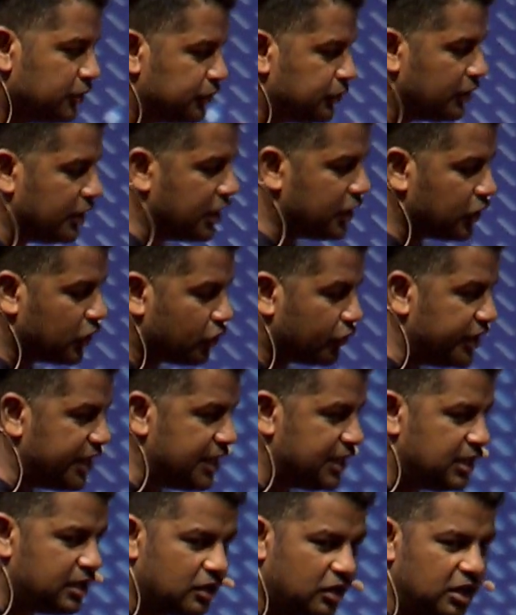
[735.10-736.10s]
to
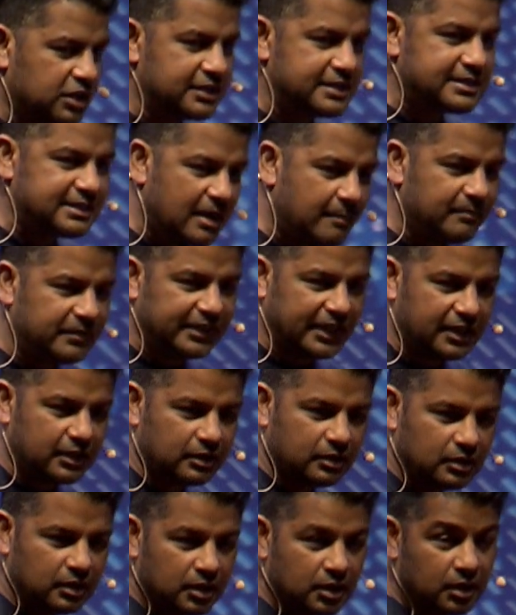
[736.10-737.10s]
agree on something.
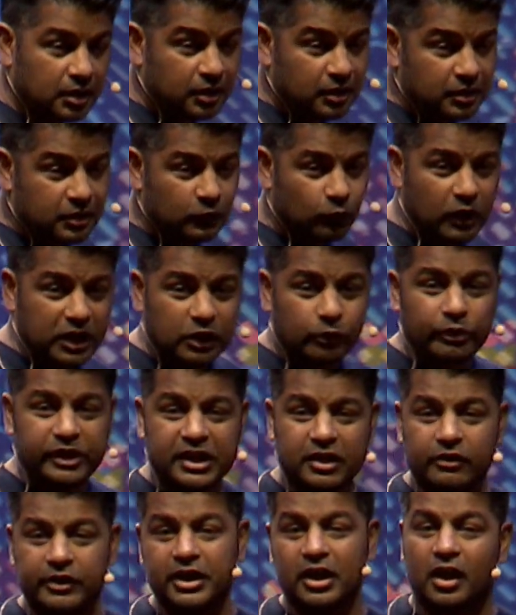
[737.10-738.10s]
What did we
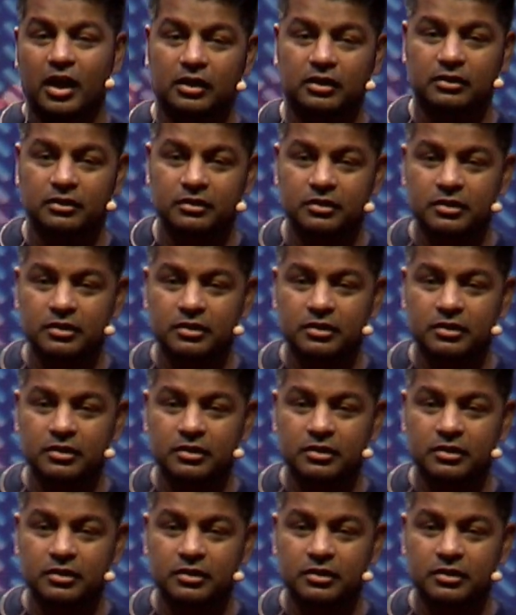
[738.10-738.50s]
agree on?